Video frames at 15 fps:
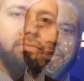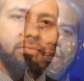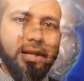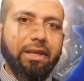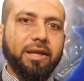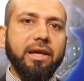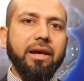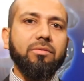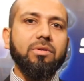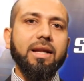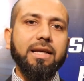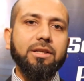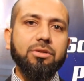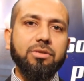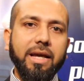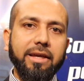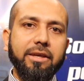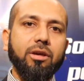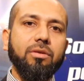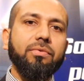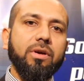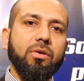Finally, I would like to thank
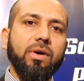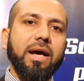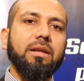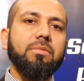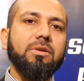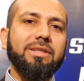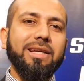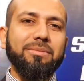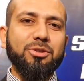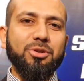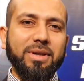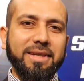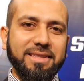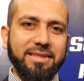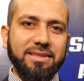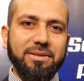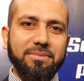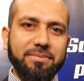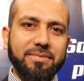you all for your valuable time to us.